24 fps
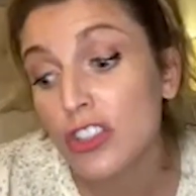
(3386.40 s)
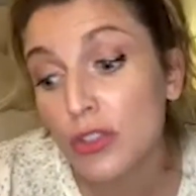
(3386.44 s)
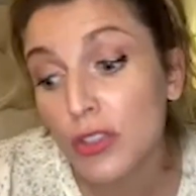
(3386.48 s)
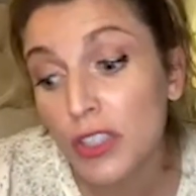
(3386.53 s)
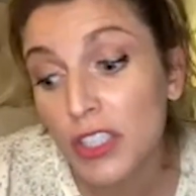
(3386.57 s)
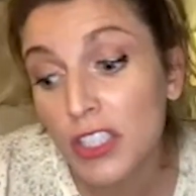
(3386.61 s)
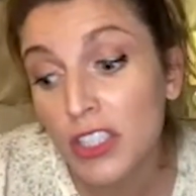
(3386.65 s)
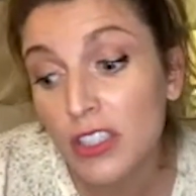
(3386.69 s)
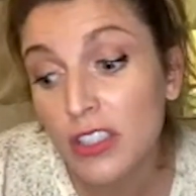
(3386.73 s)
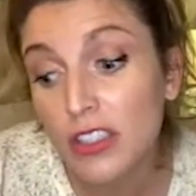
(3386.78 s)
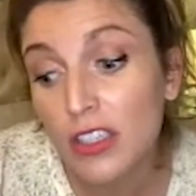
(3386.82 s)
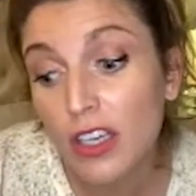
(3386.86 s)

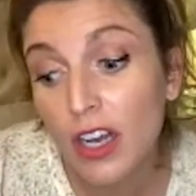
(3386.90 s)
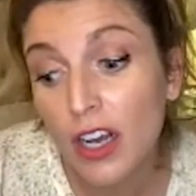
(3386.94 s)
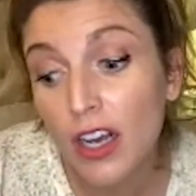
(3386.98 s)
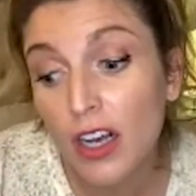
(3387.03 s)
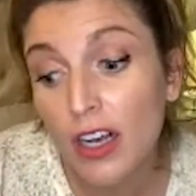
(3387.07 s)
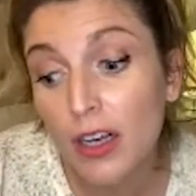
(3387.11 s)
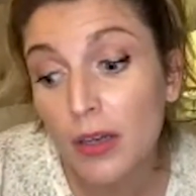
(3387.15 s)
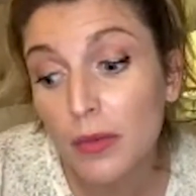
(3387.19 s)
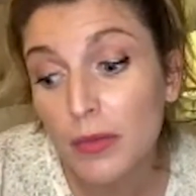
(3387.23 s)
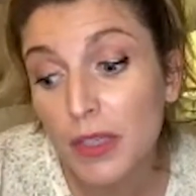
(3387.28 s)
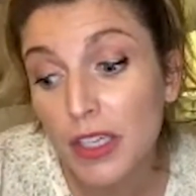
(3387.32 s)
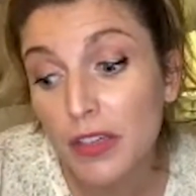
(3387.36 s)
during
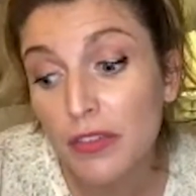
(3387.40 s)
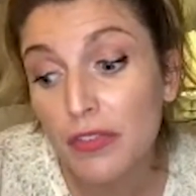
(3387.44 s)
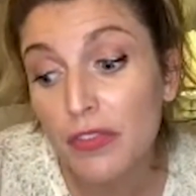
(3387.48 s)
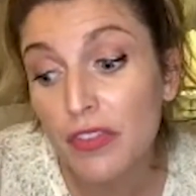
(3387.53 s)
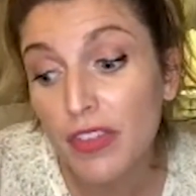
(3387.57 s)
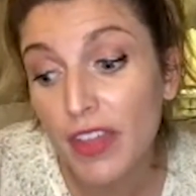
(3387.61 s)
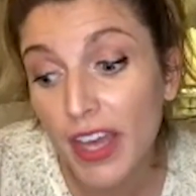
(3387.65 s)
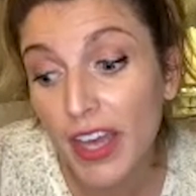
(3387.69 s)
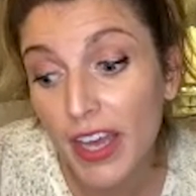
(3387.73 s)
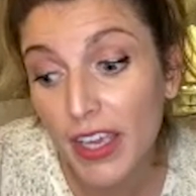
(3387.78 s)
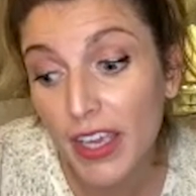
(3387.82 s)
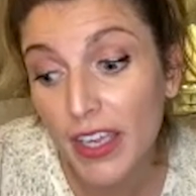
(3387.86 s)
um, If
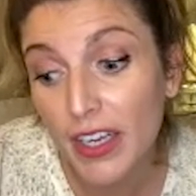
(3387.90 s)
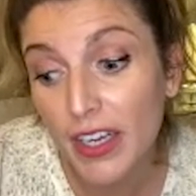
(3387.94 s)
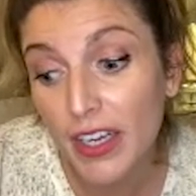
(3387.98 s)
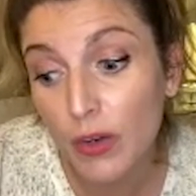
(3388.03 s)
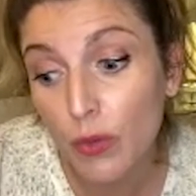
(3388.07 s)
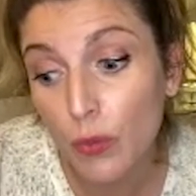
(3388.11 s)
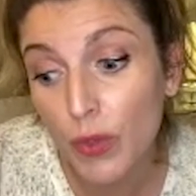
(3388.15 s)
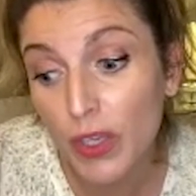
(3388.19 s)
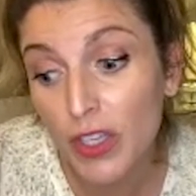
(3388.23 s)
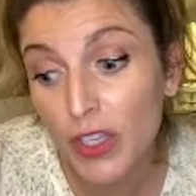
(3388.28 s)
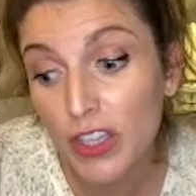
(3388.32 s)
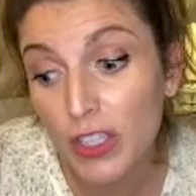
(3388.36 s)
Then,
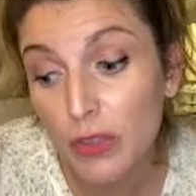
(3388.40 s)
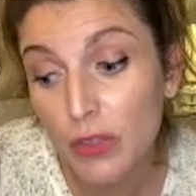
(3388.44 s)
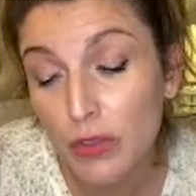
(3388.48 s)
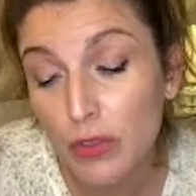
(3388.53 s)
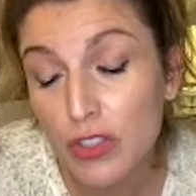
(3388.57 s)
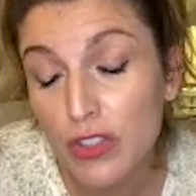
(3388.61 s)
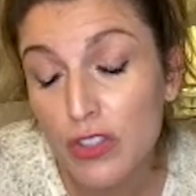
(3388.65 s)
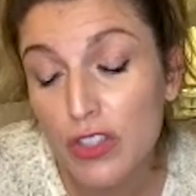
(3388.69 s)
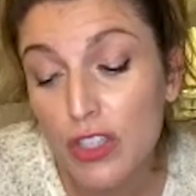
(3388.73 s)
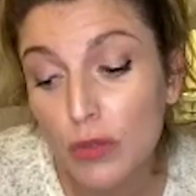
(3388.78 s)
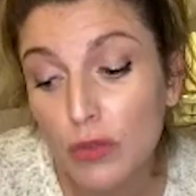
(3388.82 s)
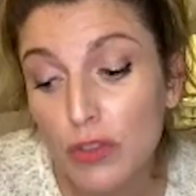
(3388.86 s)
we, there
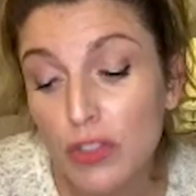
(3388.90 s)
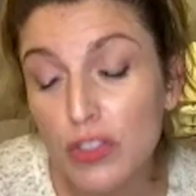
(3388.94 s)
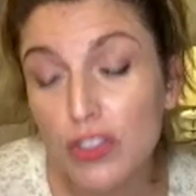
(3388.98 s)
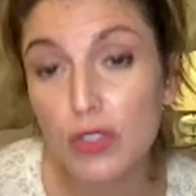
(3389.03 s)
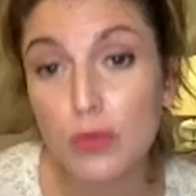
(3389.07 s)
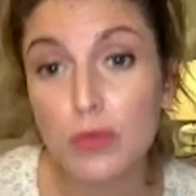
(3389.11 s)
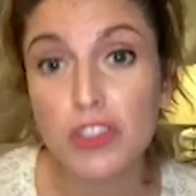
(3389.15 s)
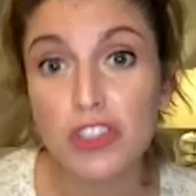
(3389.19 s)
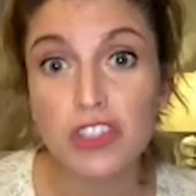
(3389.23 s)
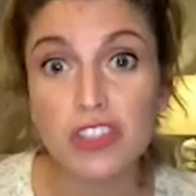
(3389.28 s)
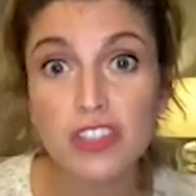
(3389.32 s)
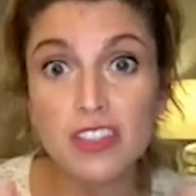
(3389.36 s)
was, there was so
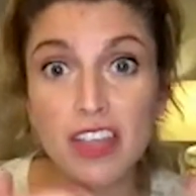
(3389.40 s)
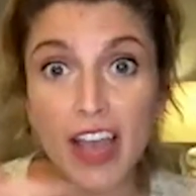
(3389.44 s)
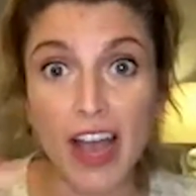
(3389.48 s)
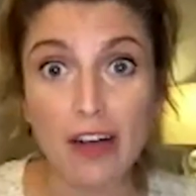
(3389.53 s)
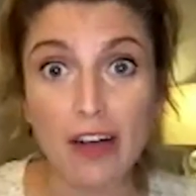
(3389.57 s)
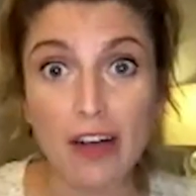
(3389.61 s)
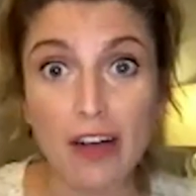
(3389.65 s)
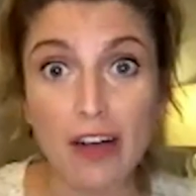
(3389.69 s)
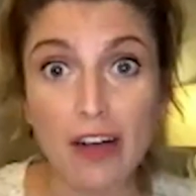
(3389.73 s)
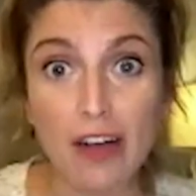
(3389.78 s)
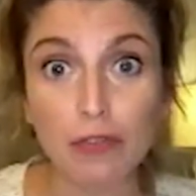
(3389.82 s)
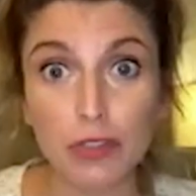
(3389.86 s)
much scaffolding.
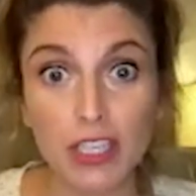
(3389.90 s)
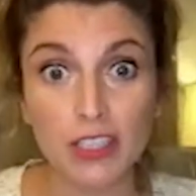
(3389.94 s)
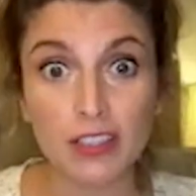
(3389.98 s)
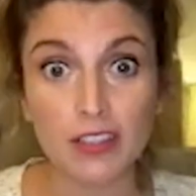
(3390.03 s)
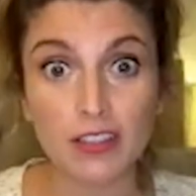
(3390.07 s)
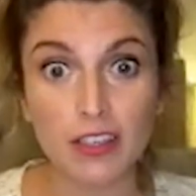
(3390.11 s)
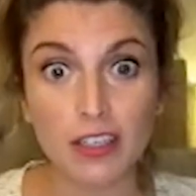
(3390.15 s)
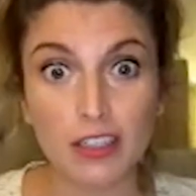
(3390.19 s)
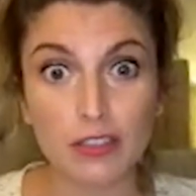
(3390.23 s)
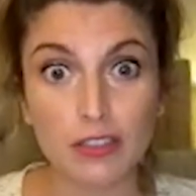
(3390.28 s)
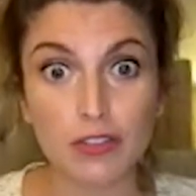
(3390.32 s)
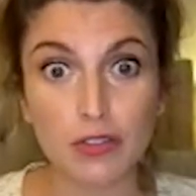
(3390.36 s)
I
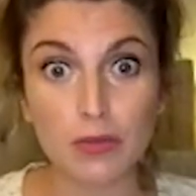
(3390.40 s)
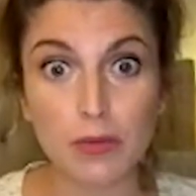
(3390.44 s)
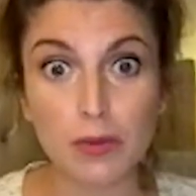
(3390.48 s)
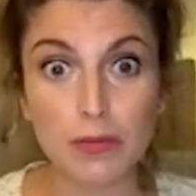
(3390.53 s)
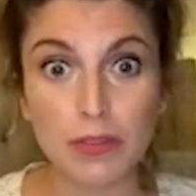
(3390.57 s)
don't know if you